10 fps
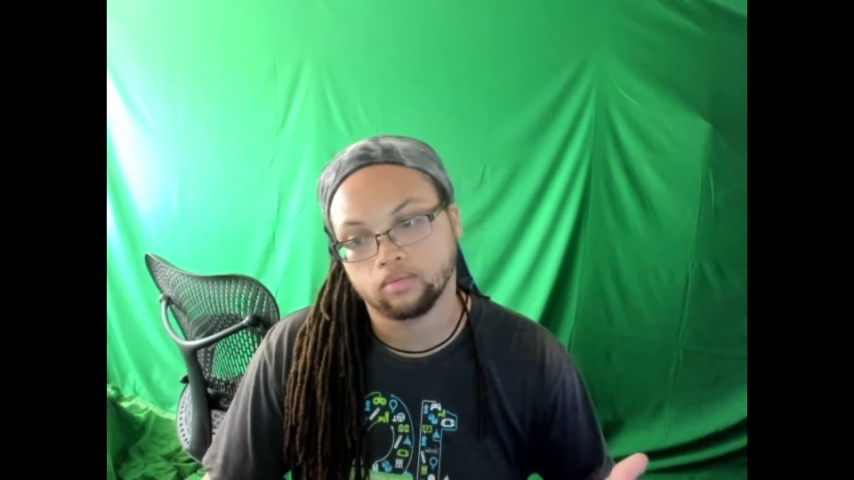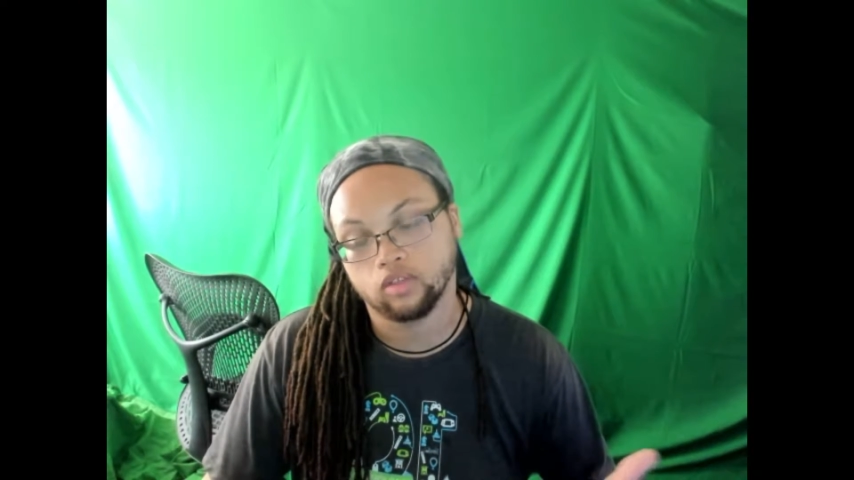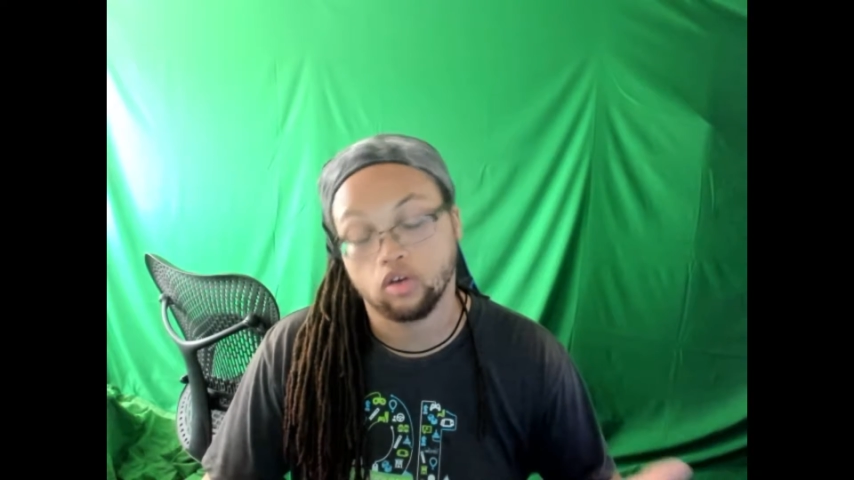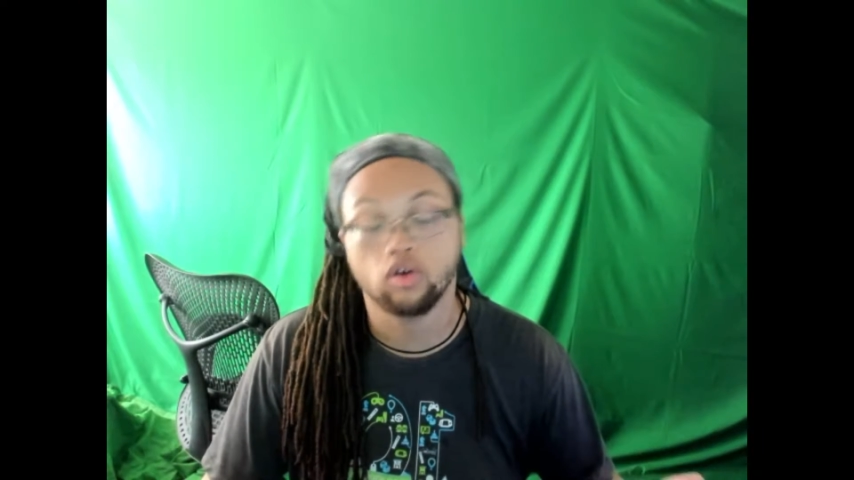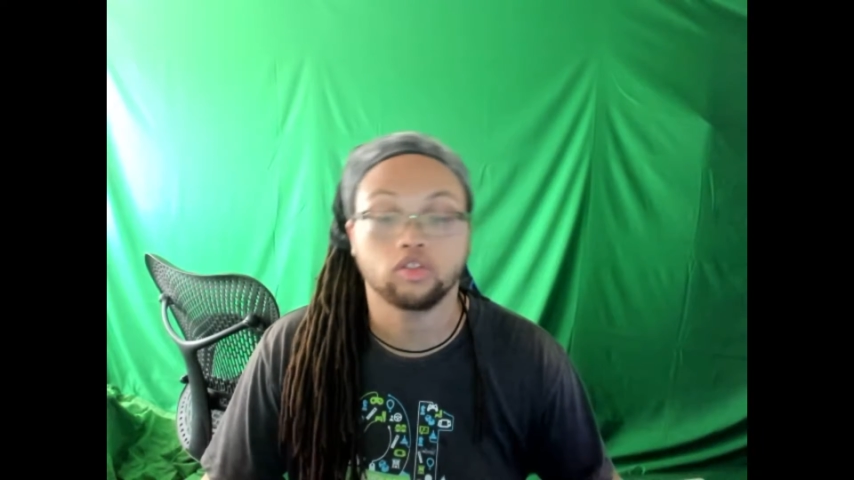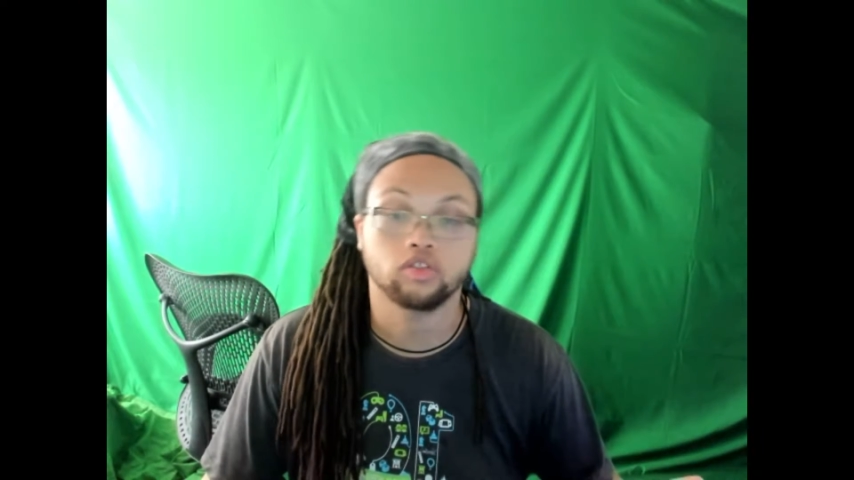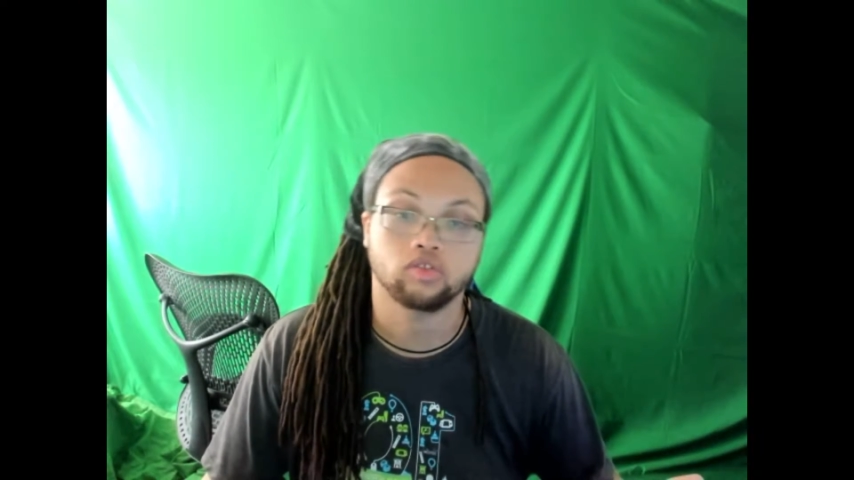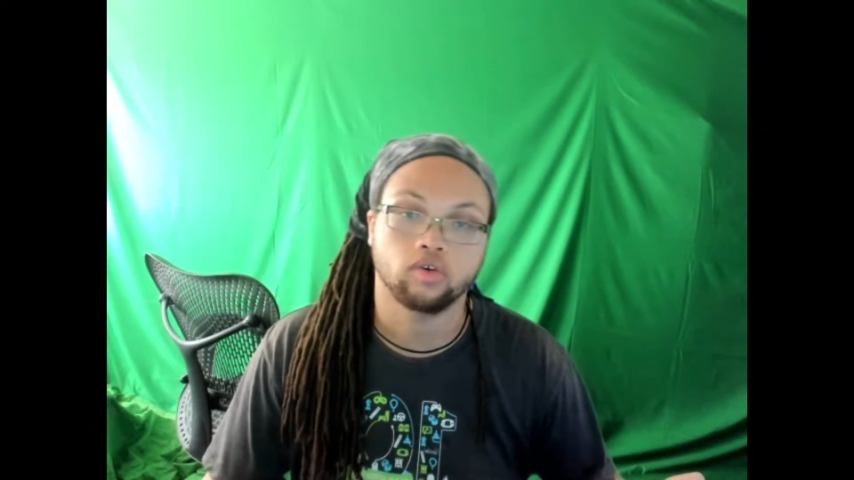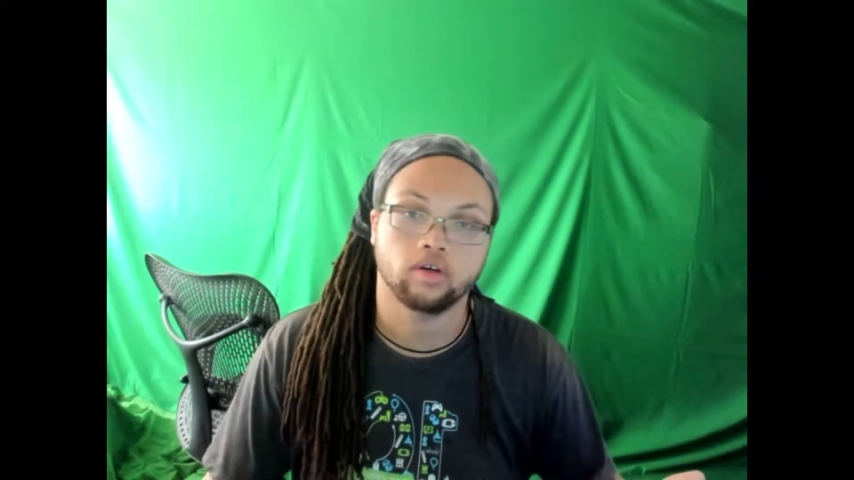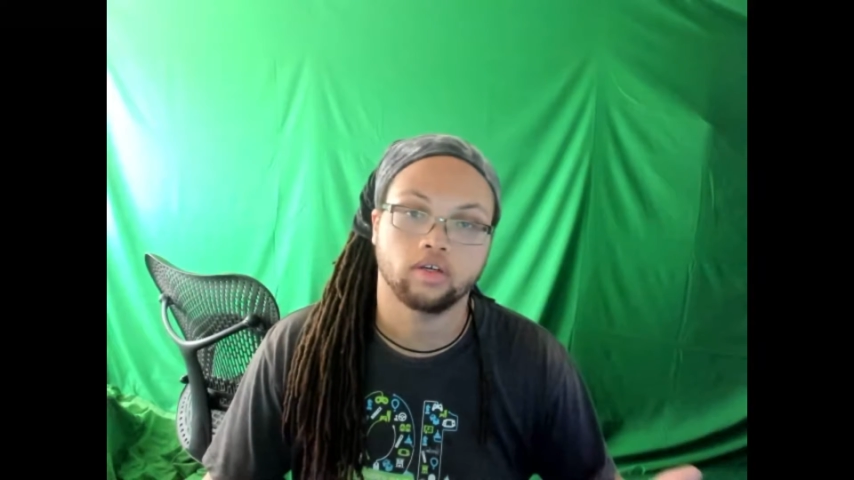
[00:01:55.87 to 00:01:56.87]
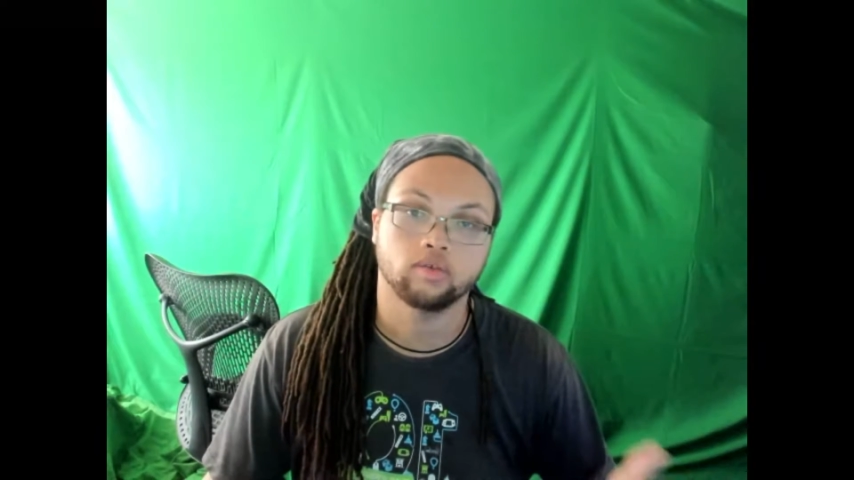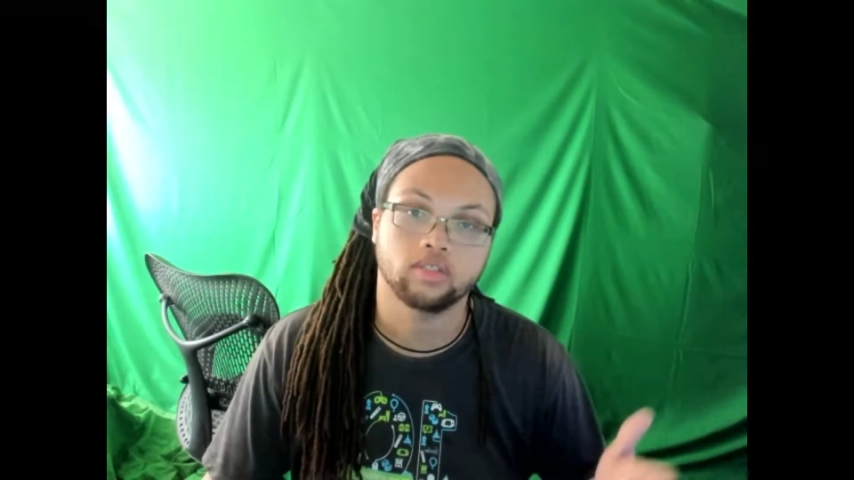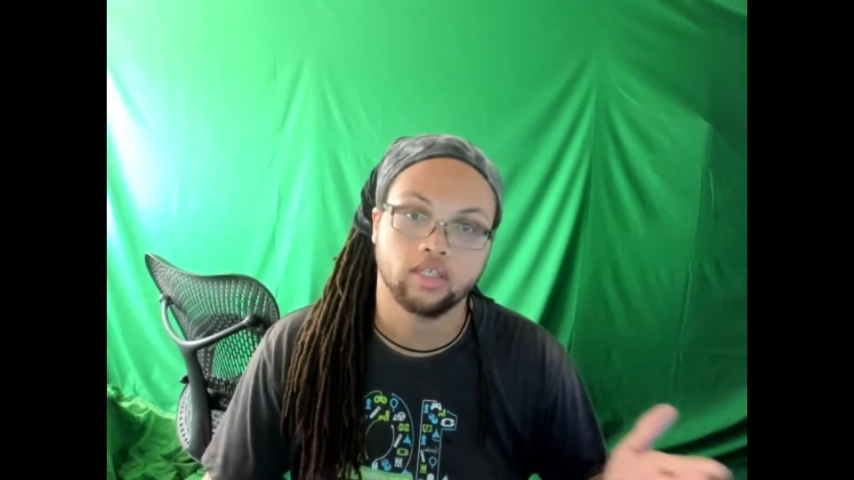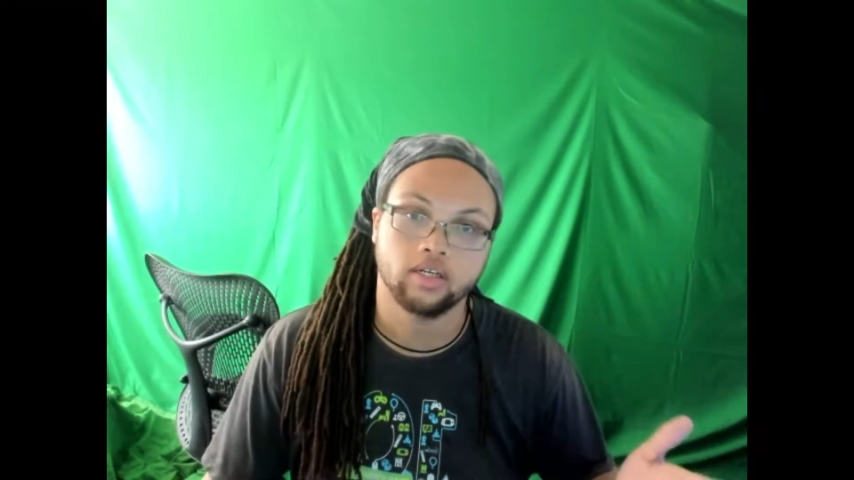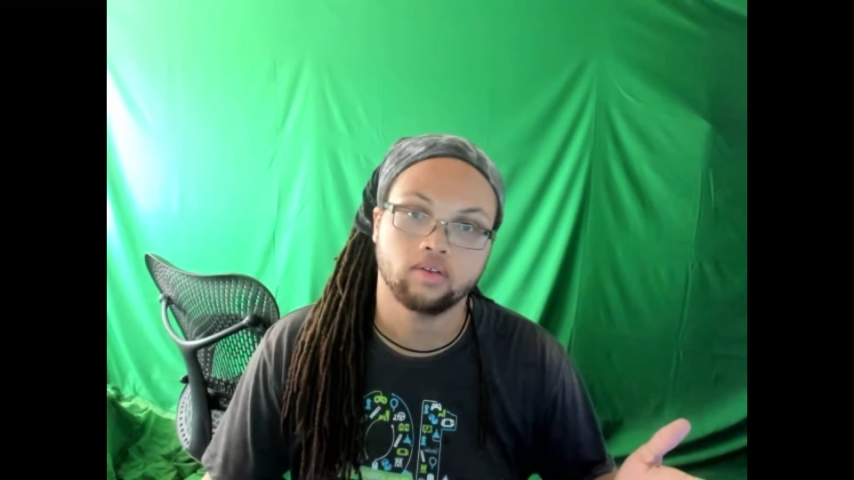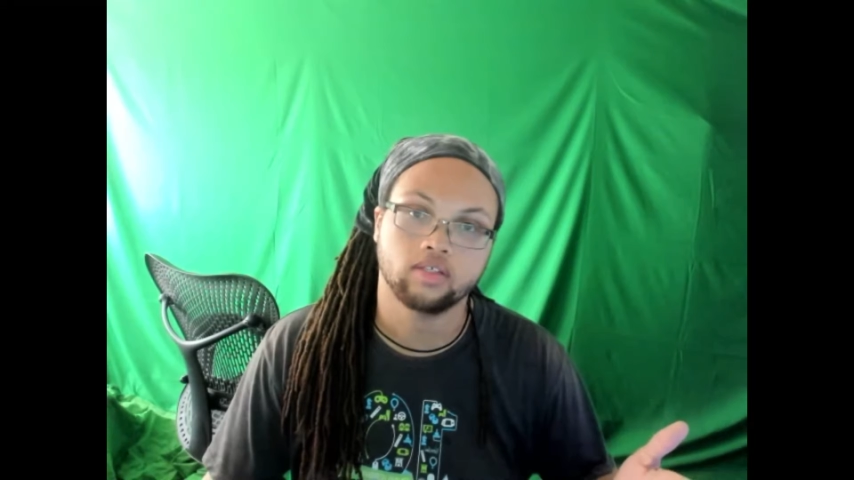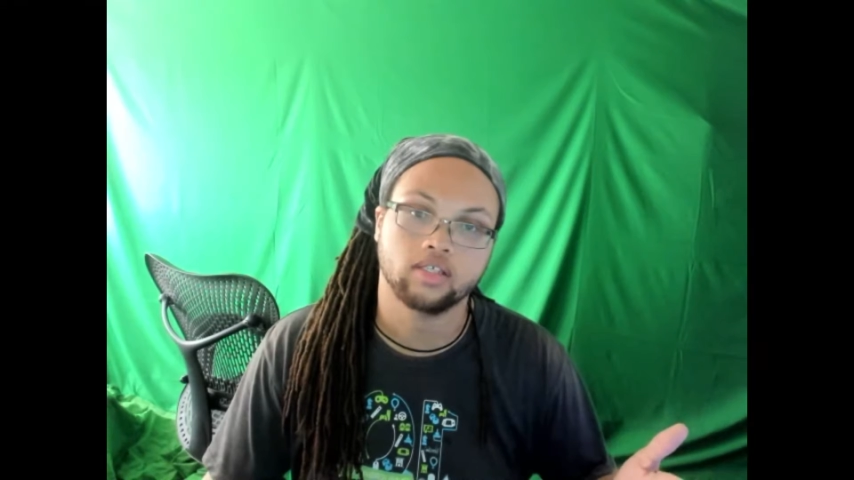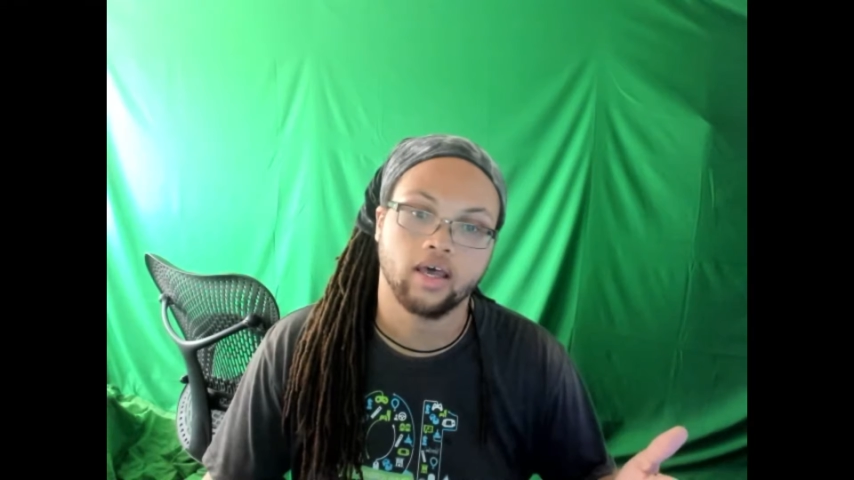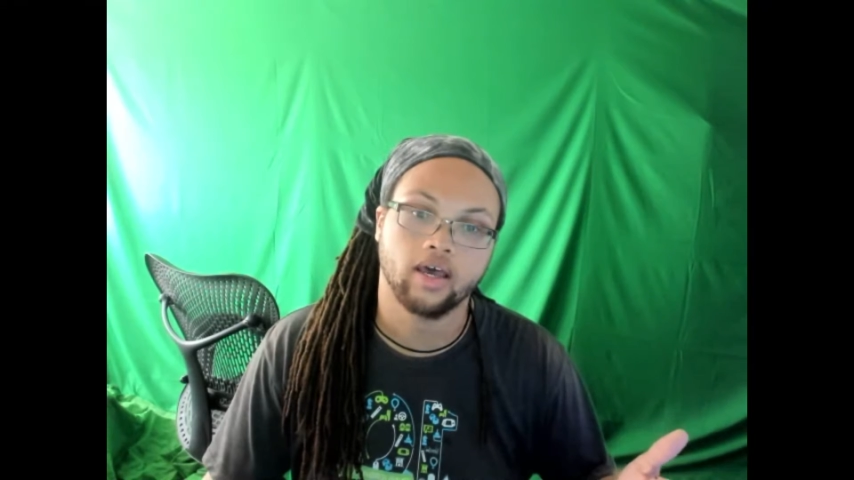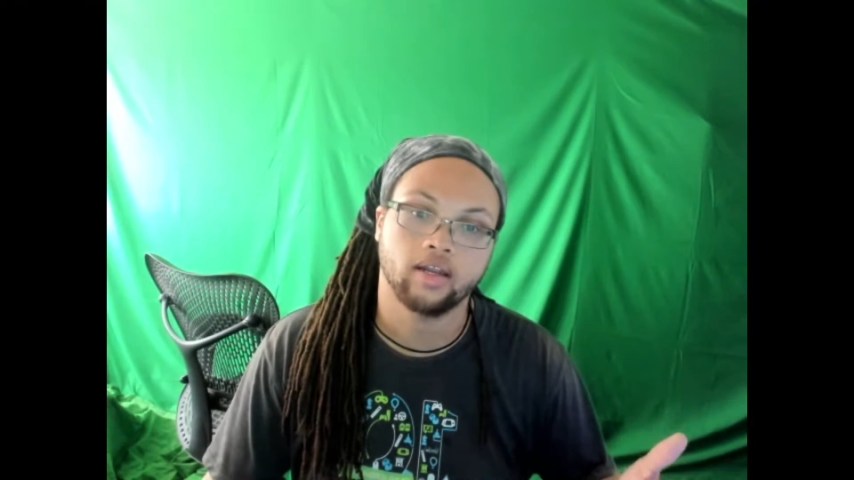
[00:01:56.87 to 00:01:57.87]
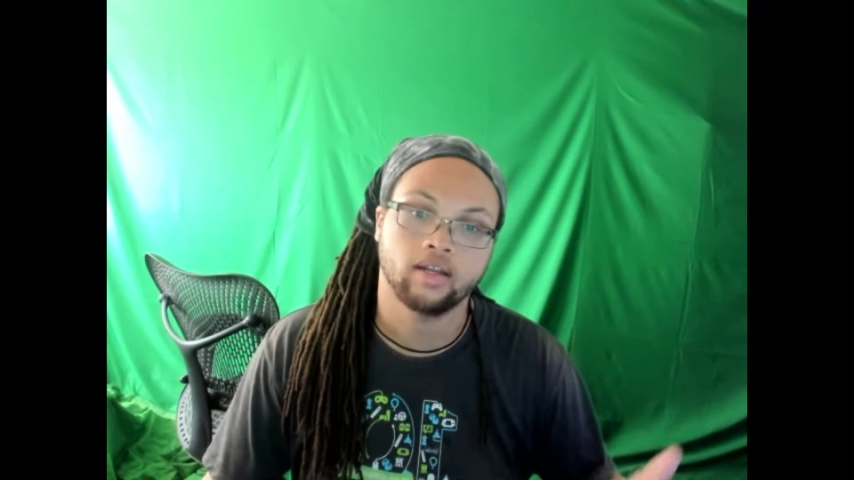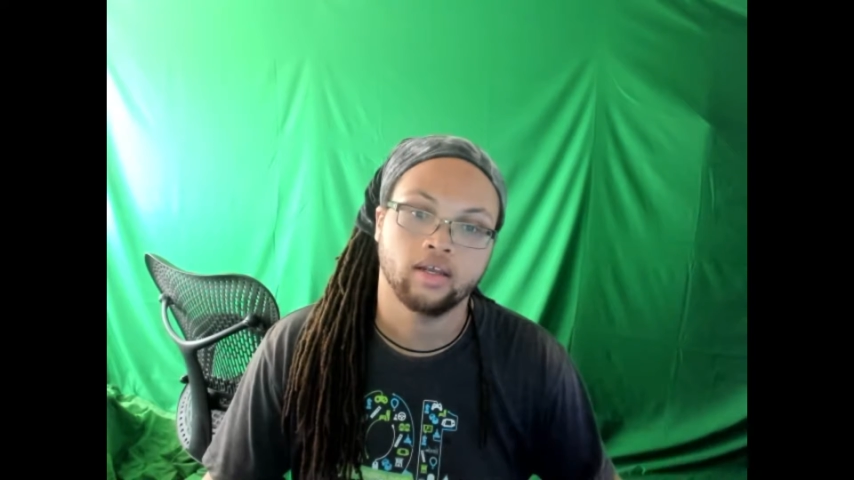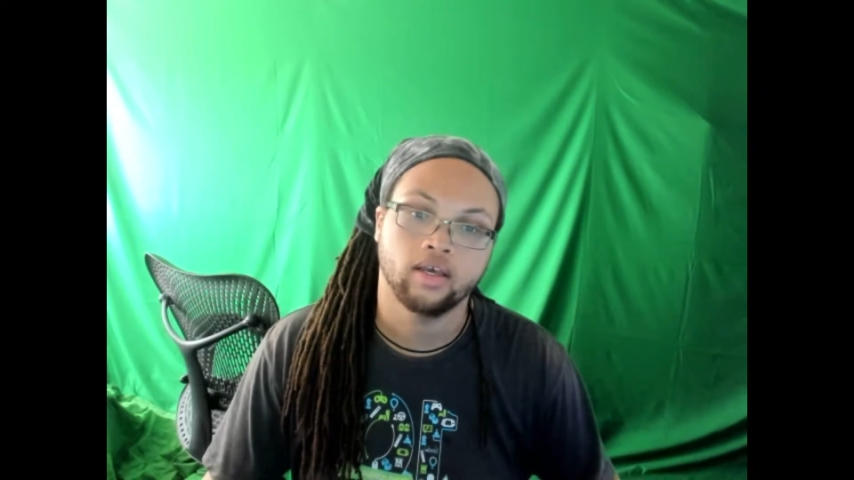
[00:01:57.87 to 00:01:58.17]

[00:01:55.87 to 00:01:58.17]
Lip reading: grocery store. He was sitting on the side,